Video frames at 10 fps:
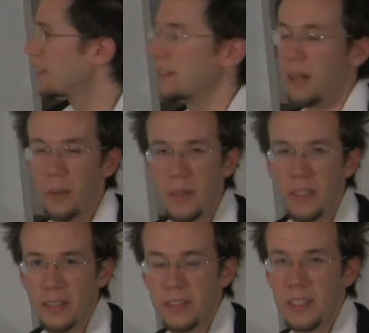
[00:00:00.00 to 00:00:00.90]
the
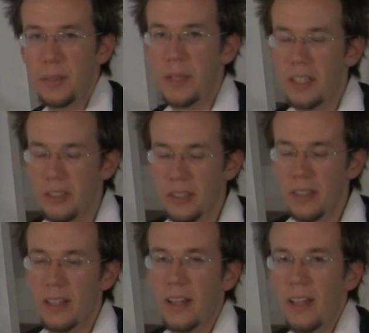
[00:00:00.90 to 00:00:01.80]
dominant of C
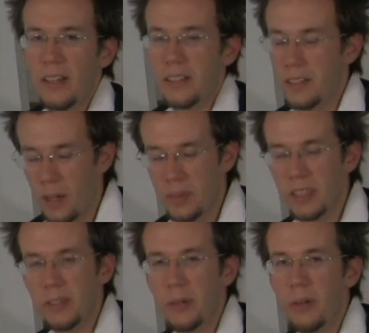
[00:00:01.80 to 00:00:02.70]
major, the
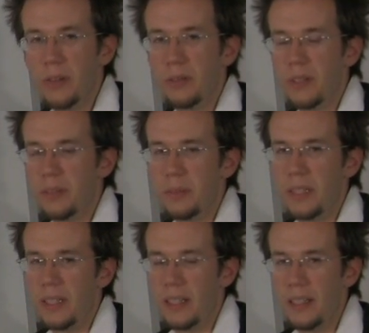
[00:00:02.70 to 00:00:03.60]
dominant chord would
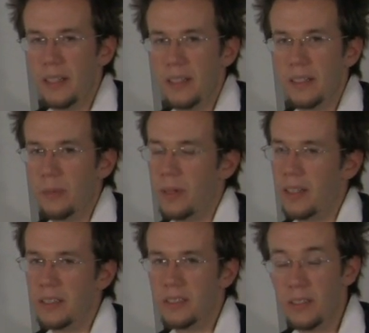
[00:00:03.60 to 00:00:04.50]
be,
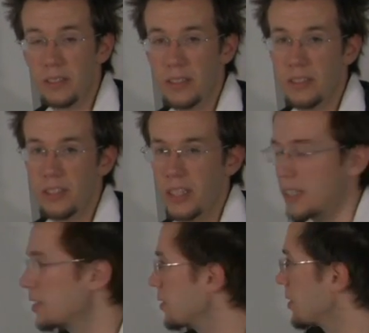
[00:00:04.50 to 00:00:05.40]
well, it starts on
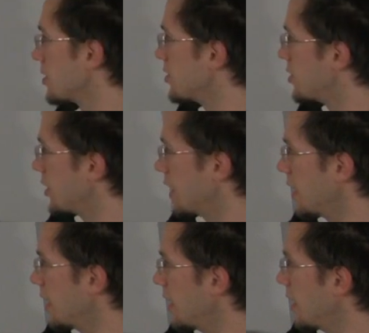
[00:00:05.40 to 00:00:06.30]
G, so it's
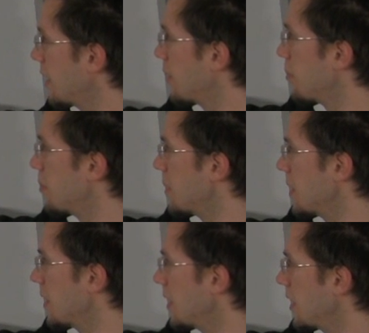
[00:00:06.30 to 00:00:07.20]
G,
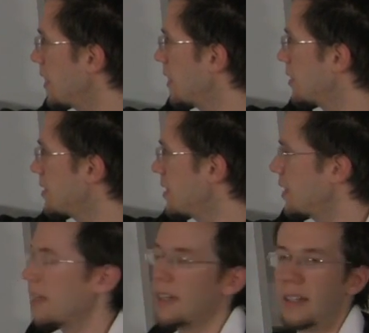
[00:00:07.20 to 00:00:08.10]
B,
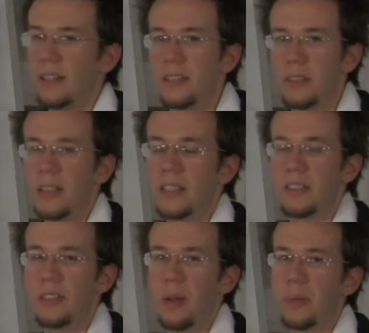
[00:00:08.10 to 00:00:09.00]
D. So
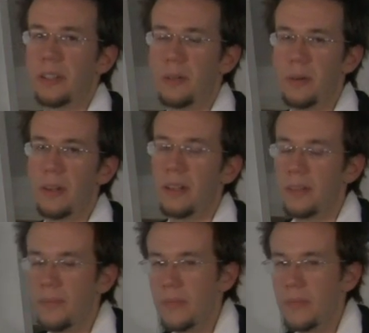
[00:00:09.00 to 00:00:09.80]
that's our dominant chord.